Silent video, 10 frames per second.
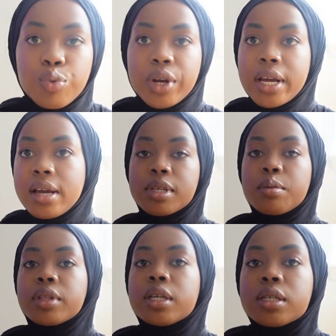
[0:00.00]
bring
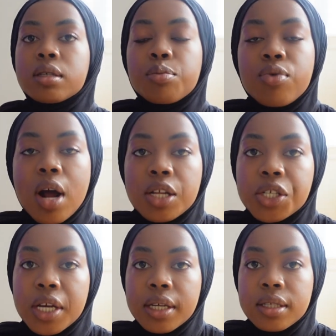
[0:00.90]
some of these
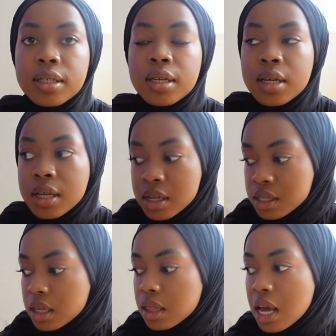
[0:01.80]
projects
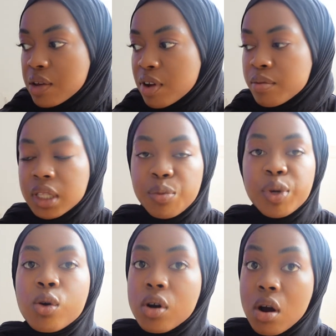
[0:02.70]
to life. I'm really
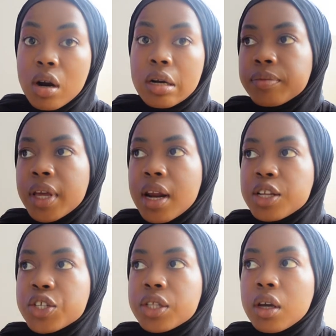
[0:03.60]
on art, and I
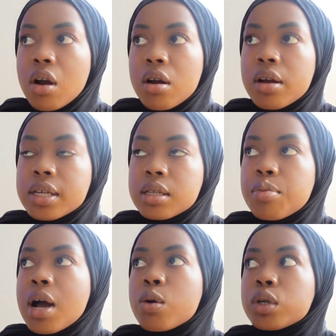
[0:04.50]
just think art has the
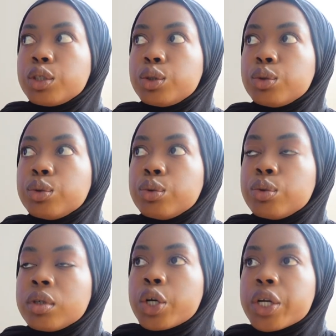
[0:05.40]
power to
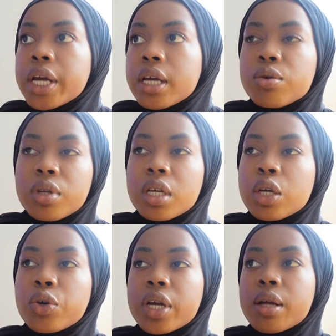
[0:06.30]
create beauty,
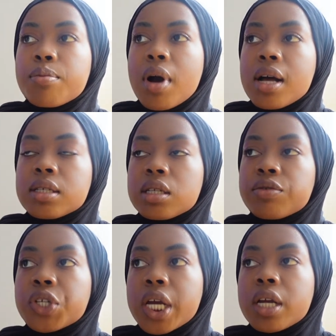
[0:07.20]
create
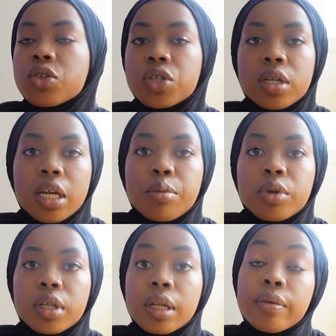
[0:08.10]
positive change in a
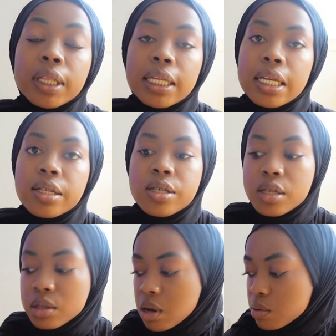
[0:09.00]
neighborhood that really needs
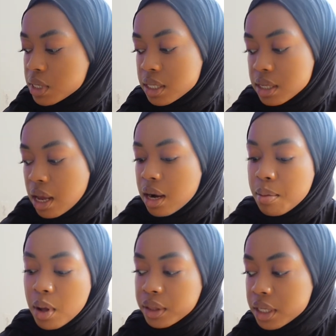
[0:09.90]
it. So I was excited about